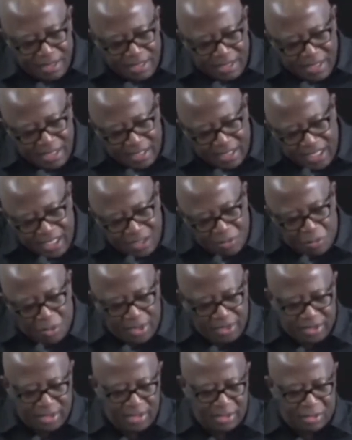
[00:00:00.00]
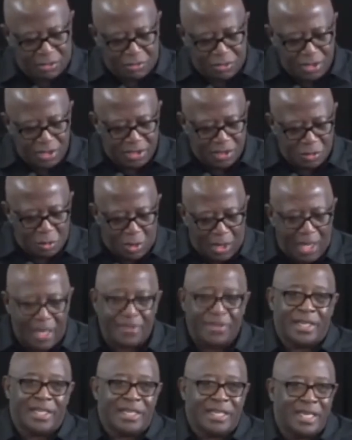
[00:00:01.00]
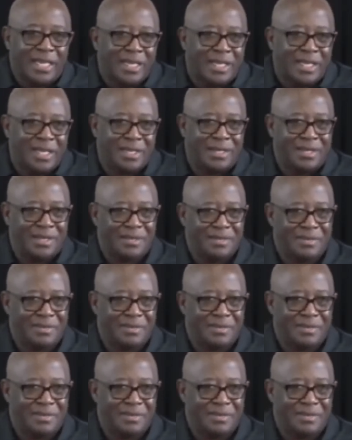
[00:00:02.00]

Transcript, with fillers: he wasn't the reason why they did it.